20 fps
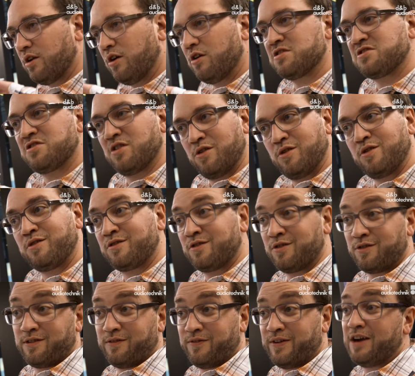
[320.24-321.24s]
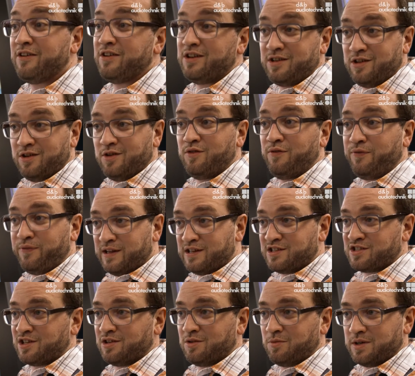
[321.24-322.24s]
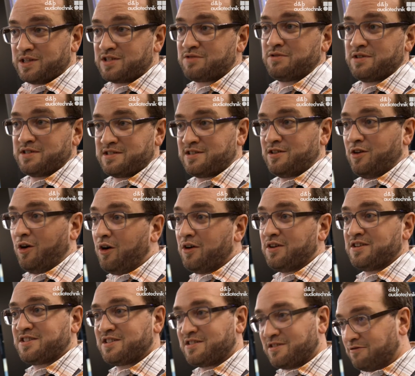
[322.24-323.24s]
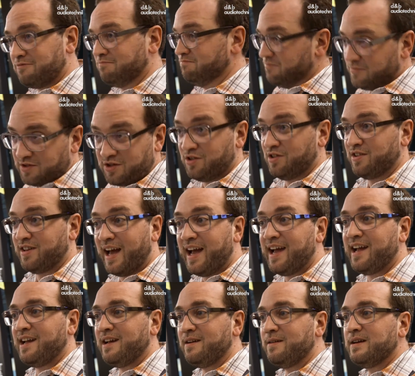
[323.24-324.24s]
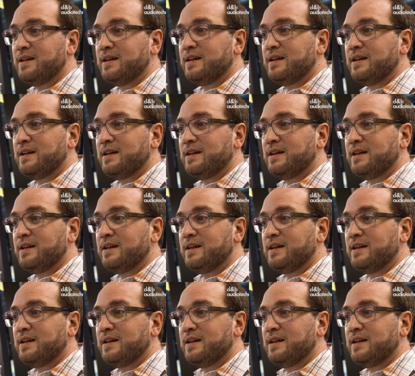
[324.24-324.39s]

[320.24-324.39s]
also look to the very new feature which was launched today.